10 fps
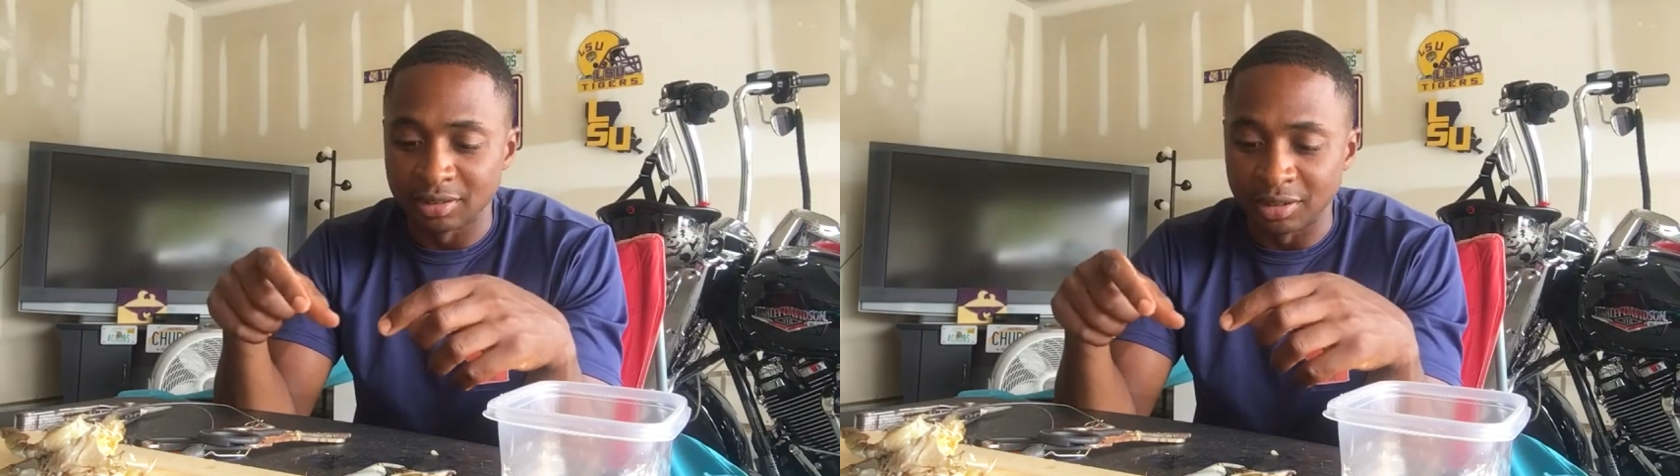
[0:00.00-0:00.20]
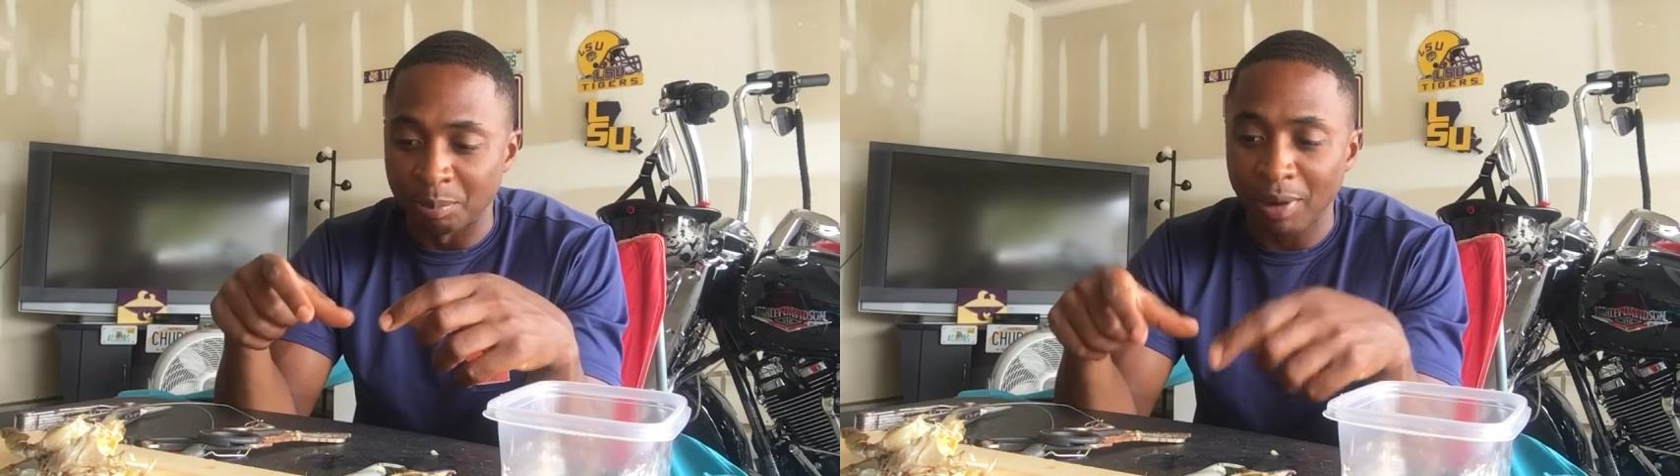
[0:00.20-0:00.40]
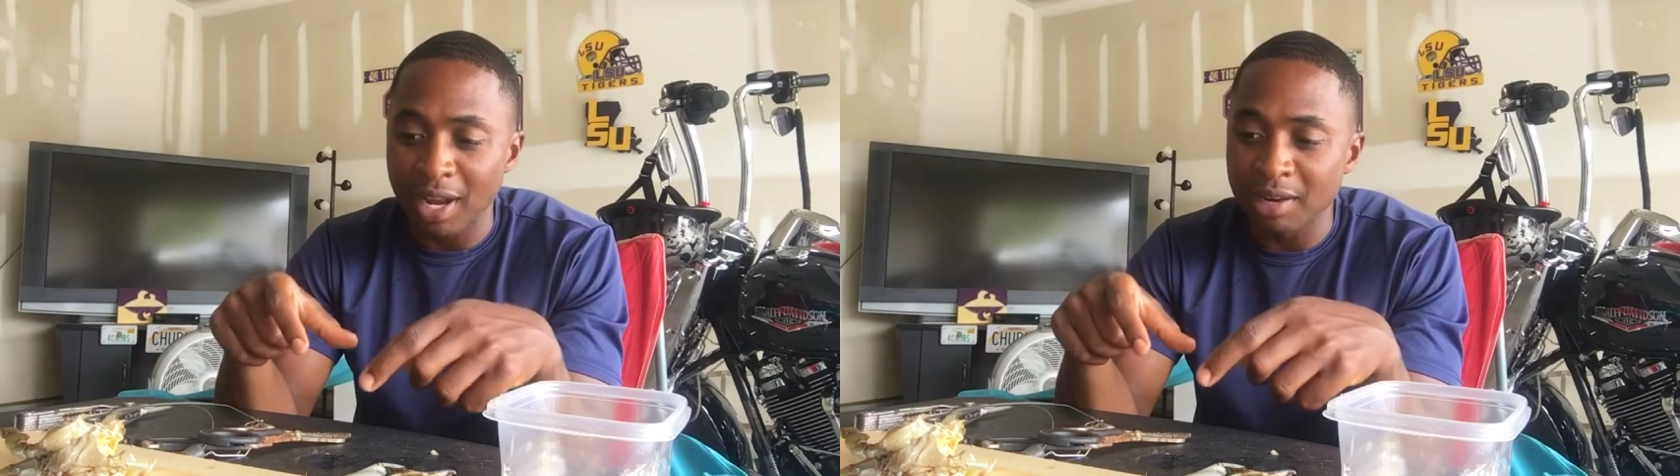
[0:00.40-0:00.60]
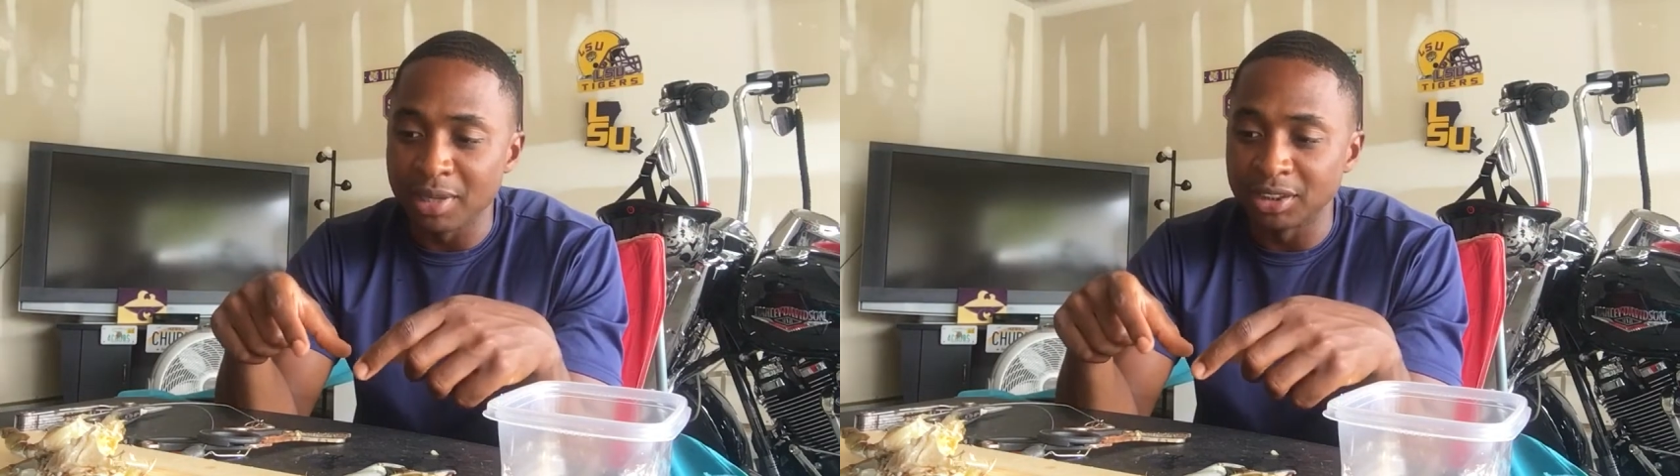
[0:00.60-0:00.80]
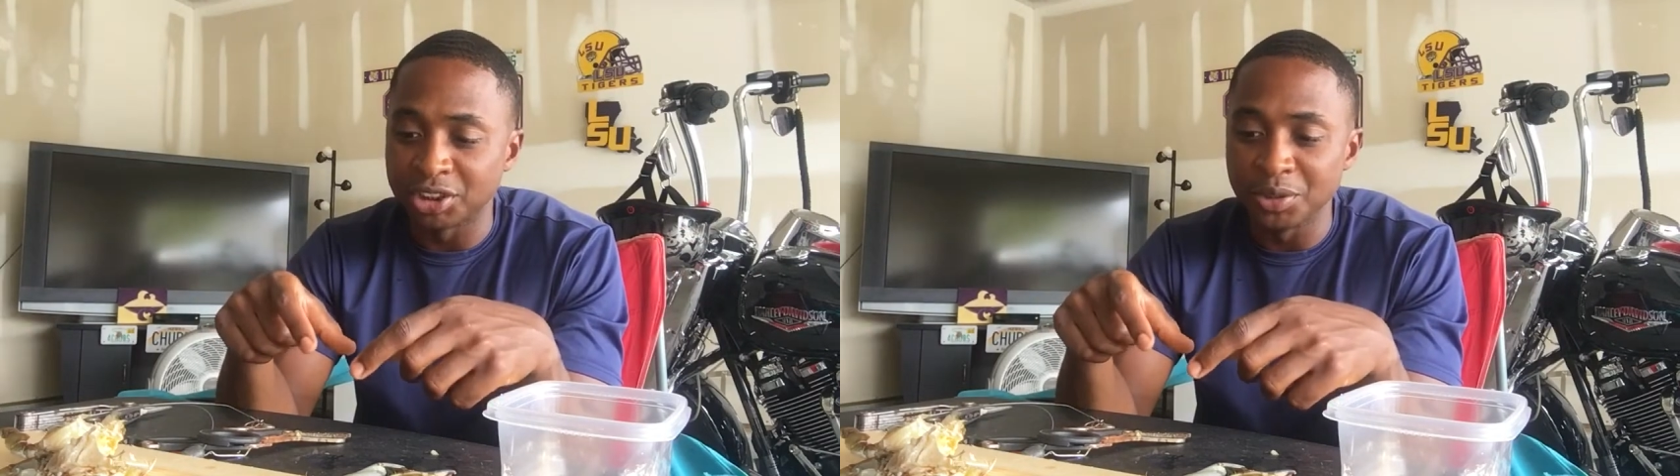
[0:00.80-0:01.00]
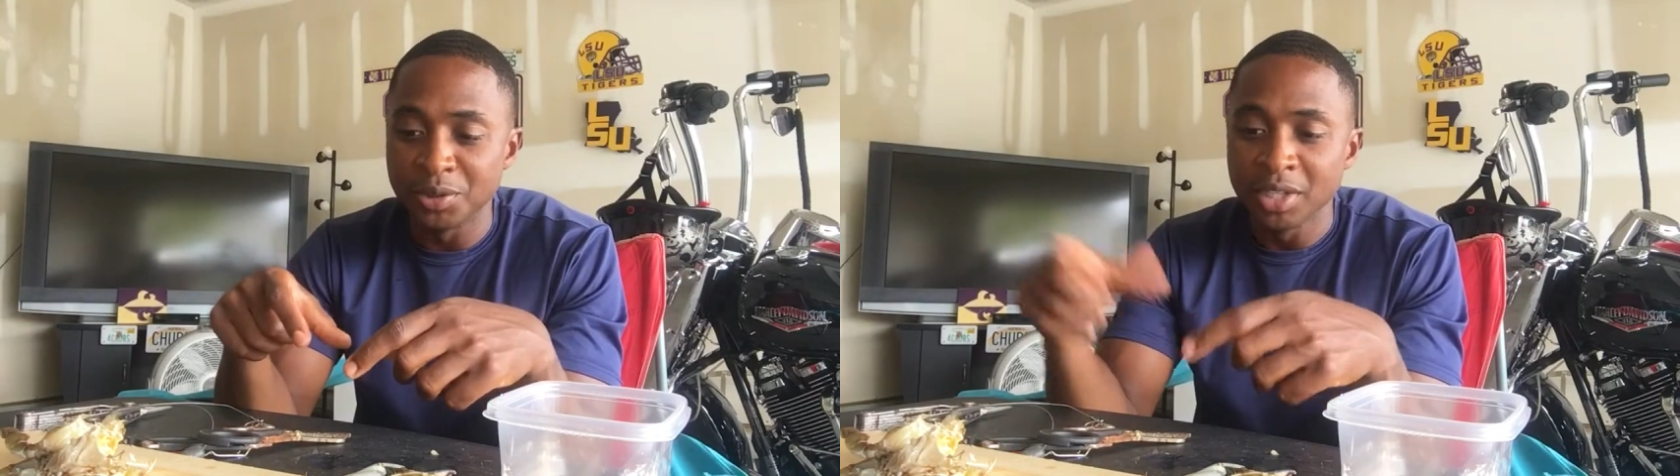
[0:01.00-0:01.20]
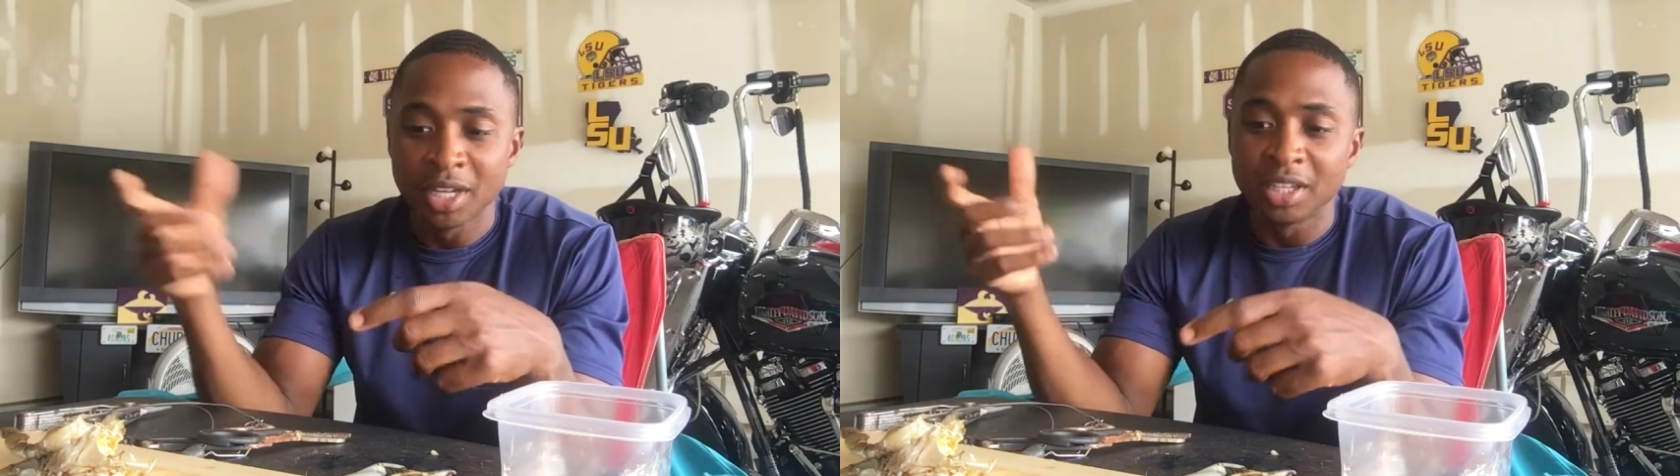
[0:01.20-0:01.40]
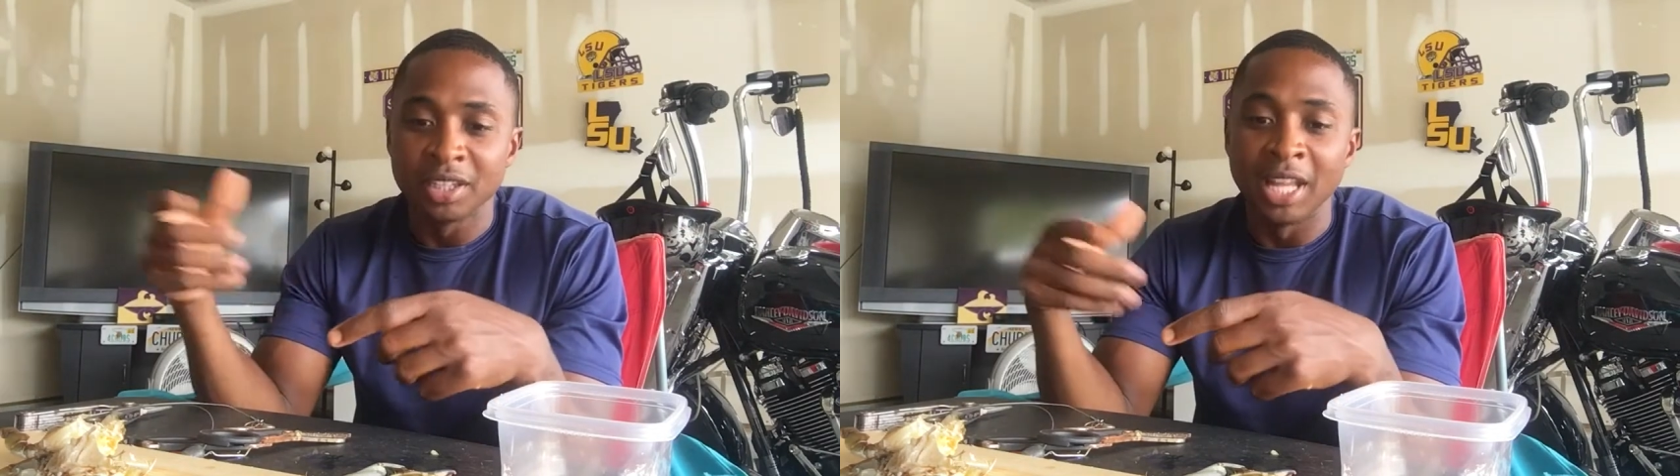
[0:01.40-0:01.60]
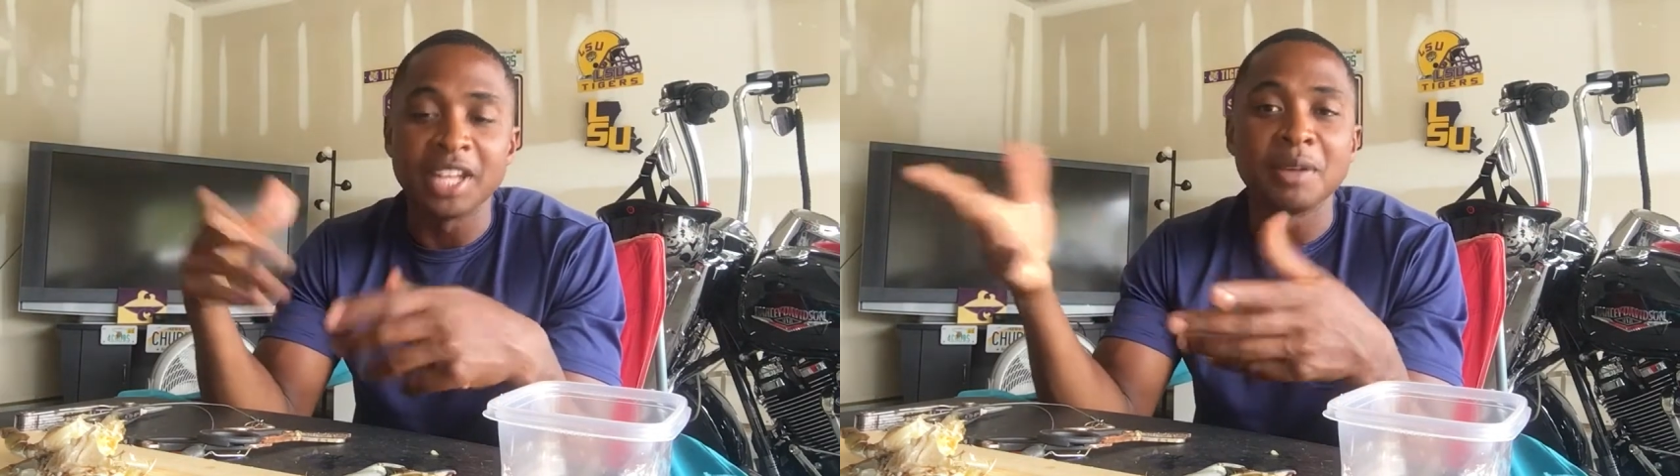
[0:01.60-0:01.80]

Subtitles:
the problem is you let